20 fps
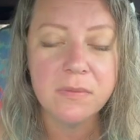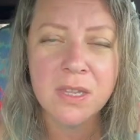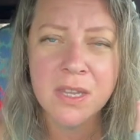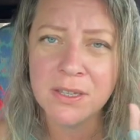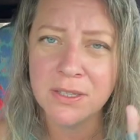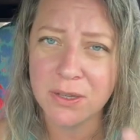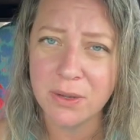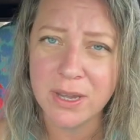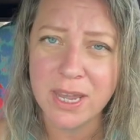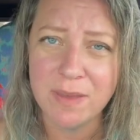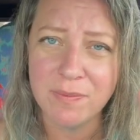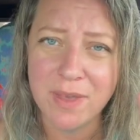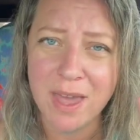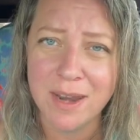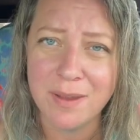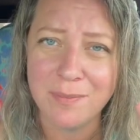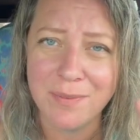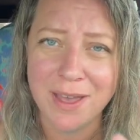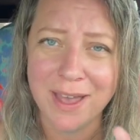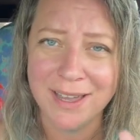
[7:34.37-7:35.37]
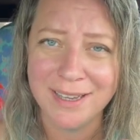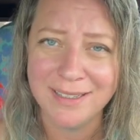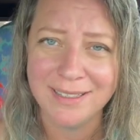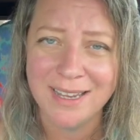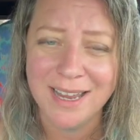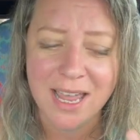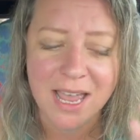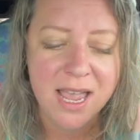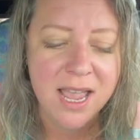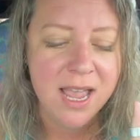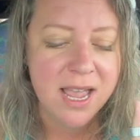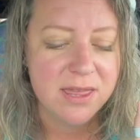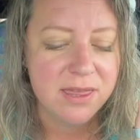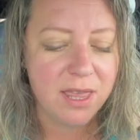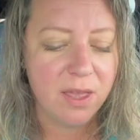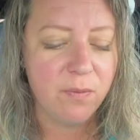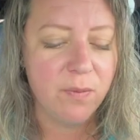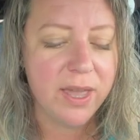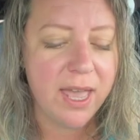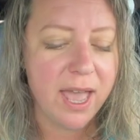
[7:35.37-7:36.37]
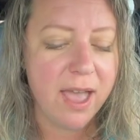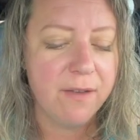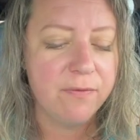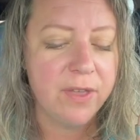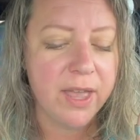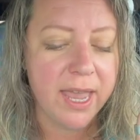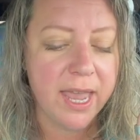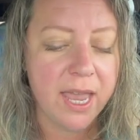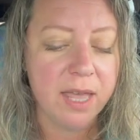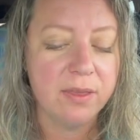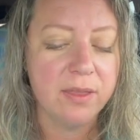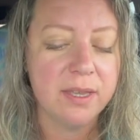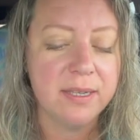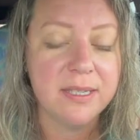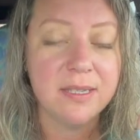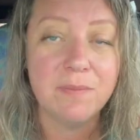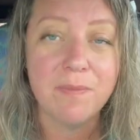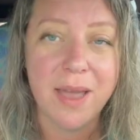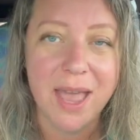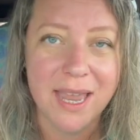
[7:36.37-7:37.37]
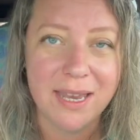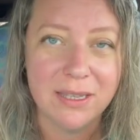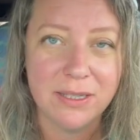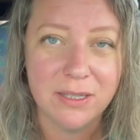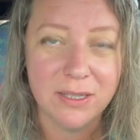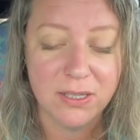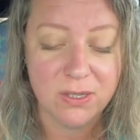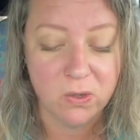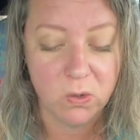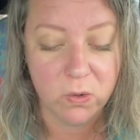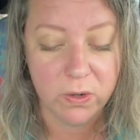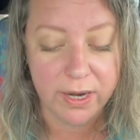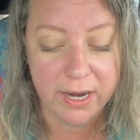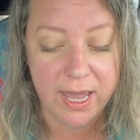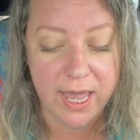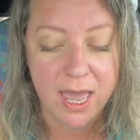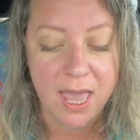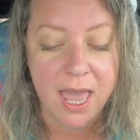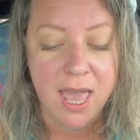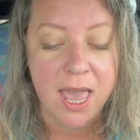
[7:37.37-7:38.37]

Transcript: so keep that in mind then we have the handless maiden story